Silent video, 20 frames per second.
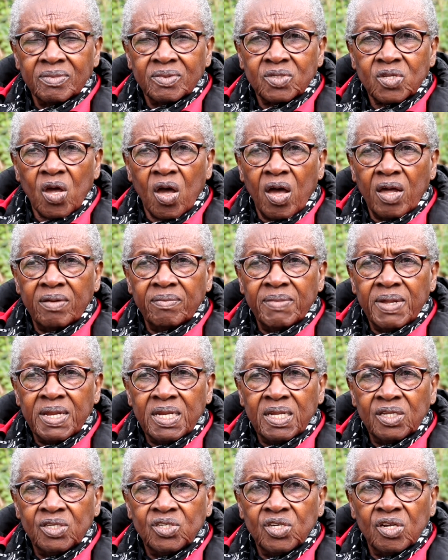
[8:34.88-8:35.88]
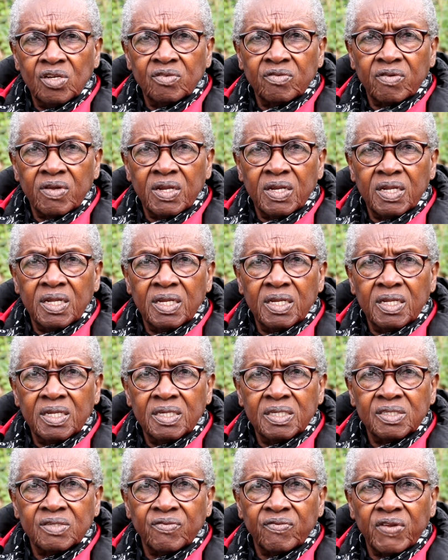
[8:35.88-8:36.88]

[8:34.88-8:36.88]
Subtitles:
taught many children in his